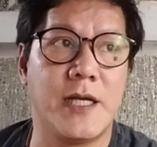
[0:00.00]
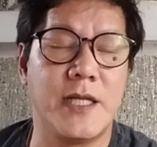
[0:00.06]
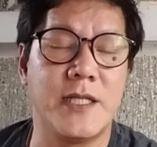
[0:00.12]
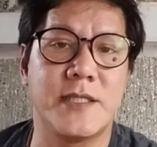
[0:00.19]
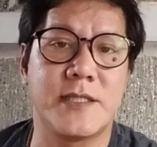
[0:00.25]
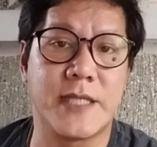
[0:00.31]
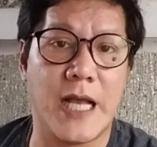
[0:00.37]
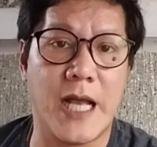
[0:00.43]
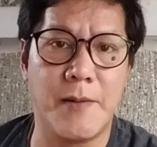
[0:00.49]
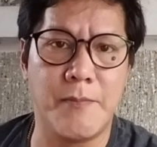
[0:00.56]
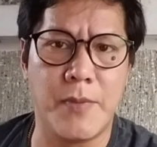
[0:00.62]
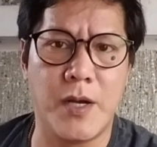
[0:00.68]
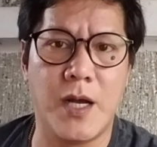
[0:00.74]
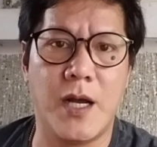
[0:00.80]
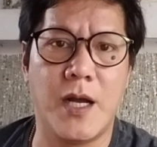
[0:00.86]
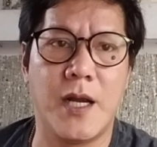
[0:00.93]
in
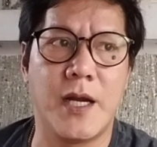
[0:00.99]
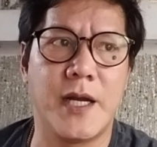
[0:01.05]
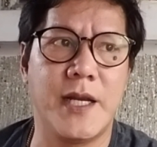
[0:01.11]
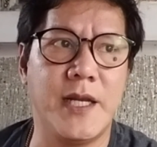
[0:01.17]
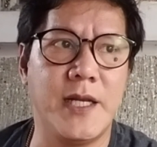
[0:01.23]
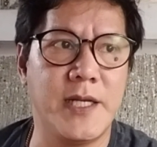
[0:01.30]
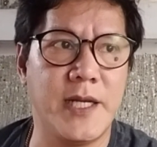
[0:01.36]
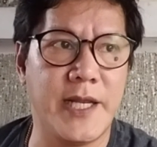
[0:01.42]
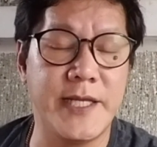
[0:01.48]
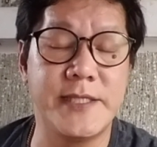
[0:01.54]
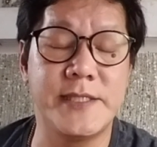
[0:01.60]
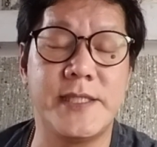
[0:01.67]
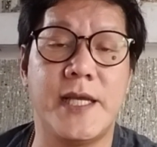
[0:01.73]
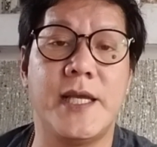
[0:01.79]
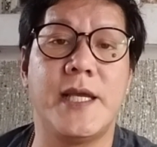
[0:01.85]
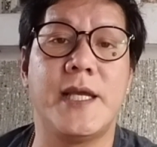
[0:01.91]
summer, in
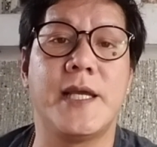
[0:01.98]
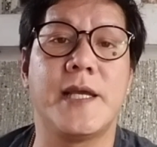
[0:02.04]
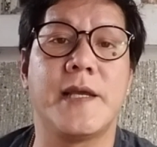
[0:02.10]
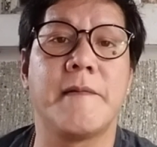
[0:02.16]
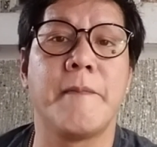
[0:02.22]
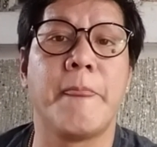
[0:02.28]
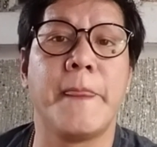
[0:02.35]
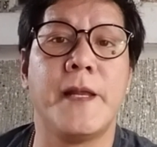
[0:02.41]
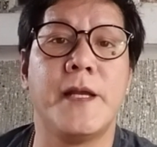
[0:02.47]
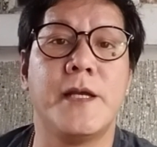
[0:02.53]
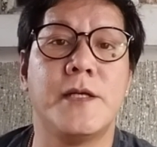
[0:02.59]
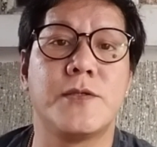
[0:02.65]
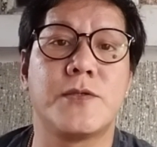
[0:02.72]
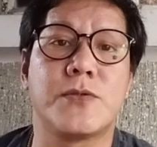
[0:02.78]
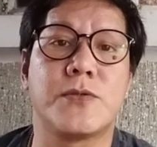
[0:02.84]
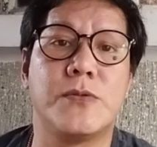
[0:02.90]
Leyte.
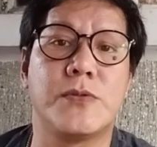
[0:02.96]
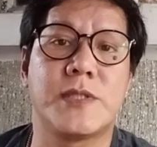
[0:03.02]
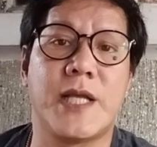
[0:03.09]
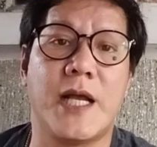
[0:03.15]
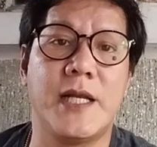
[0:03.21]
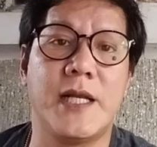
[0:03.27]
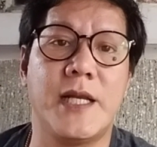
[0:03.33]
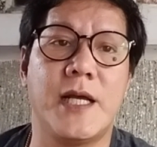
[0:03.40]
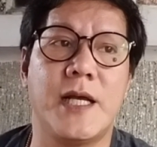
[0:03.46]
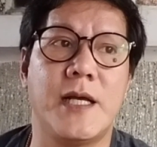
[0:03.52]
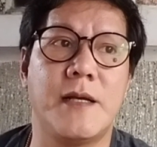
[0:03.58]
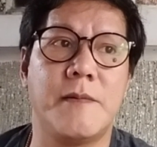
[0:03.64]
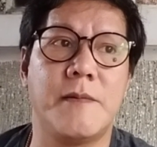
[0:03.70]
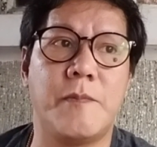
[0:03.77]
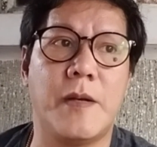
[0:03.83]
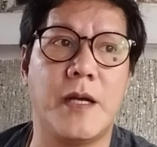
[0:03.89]
So
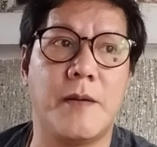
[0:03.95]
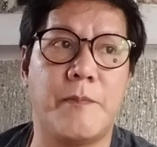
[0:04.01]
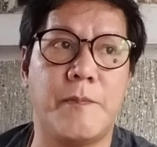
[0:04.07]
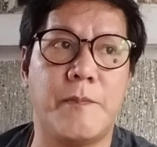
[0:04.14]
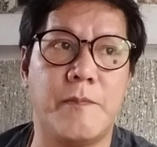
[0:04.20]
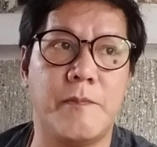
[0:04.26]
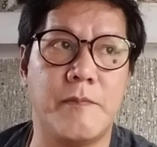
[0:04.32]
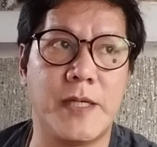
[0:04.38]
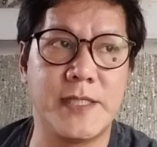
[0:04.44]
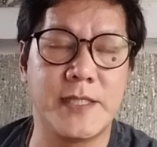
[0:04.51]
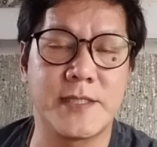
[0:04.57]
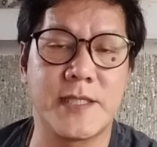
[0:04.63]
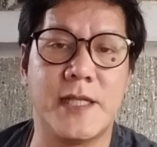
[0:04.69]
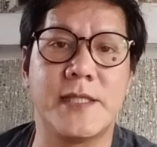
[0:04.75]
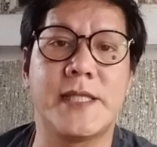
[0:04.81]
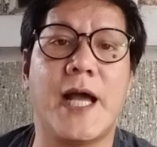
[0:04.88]
sana
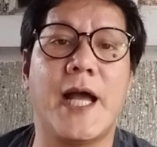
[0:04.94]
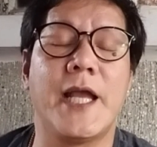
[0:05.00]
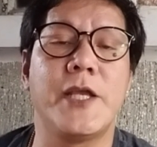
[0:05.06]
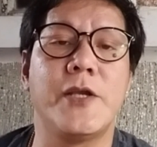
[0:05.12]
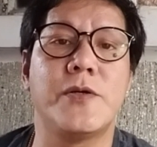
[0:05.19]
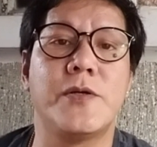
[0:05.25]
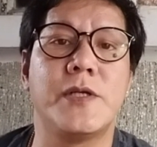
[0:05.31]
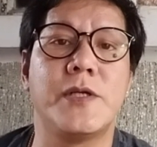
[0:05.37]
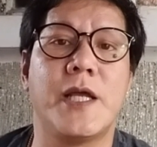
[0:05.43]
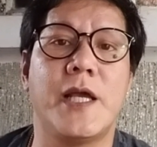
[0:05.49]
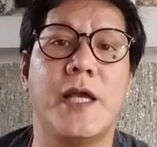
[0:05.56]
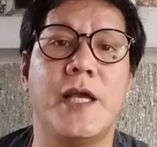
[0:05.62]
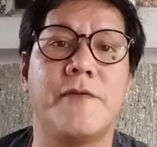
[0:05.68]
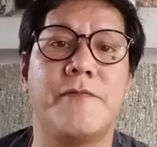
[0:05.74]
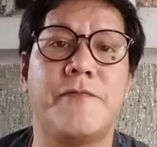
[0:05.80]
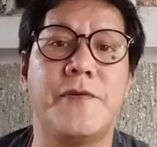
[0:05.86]
magdasal tayo na
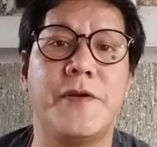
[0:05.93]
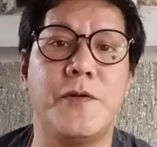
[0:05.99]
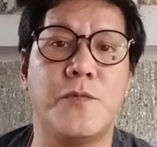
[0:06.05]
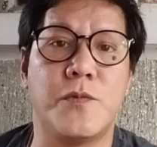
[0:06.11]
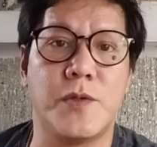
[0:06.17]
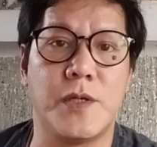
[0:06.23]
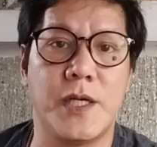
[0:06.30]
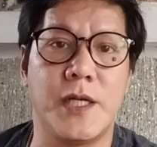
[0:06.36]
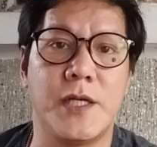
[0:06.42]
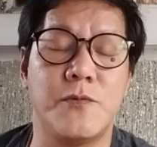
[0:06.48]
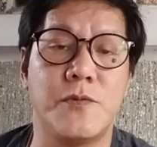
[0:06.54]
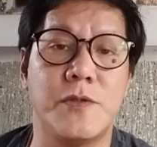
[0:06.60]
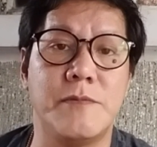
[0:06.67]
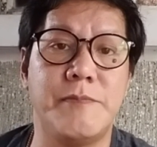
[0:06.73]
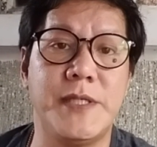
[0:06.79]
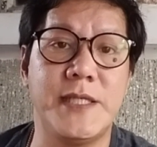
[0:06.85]
everyone
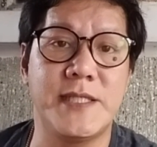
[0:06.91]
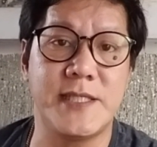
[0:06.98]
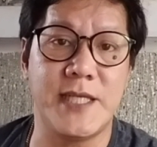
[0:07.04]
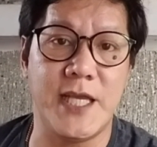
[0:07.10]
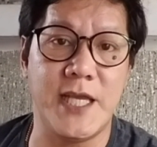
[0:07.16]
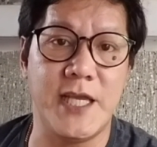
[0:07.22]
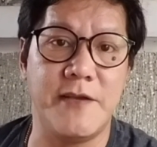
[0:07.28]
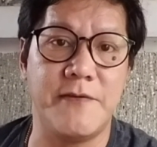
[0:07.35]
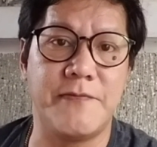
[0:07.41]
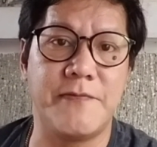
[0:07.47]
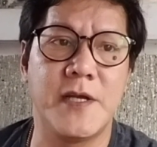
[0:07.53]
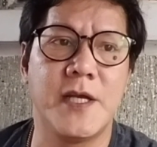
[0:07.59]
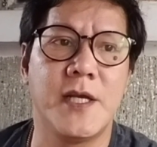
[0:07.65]
will be safe.